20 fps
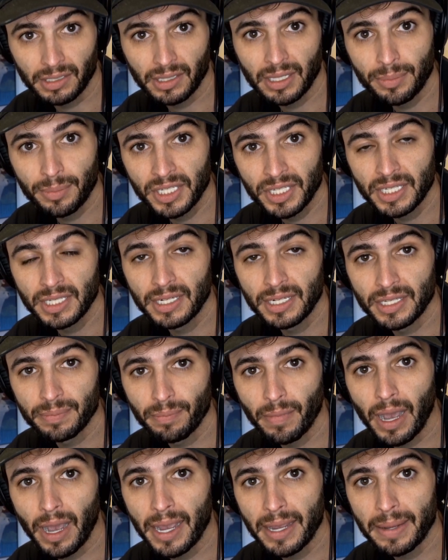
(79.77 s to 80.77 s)
Libsyn is
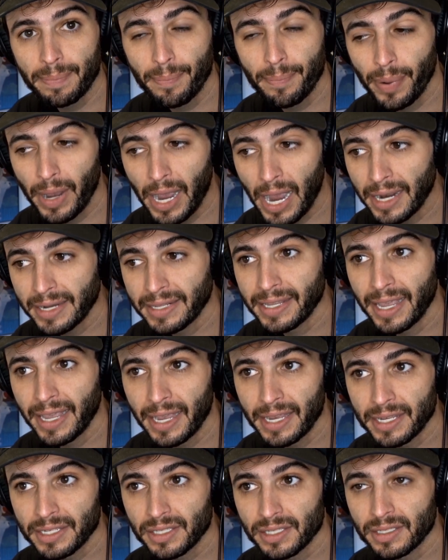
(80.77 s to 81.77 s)
my
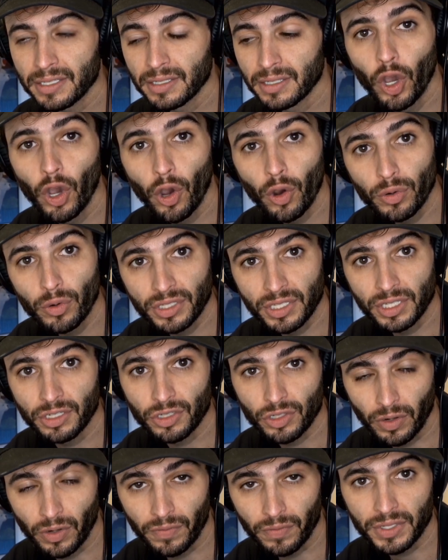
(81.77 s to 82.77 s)
podcast hosting
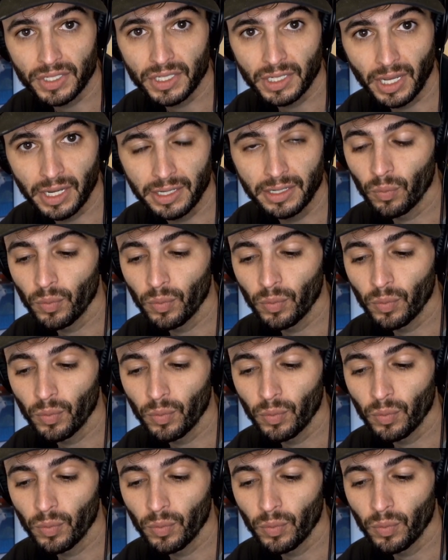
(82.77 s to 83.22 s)
service site.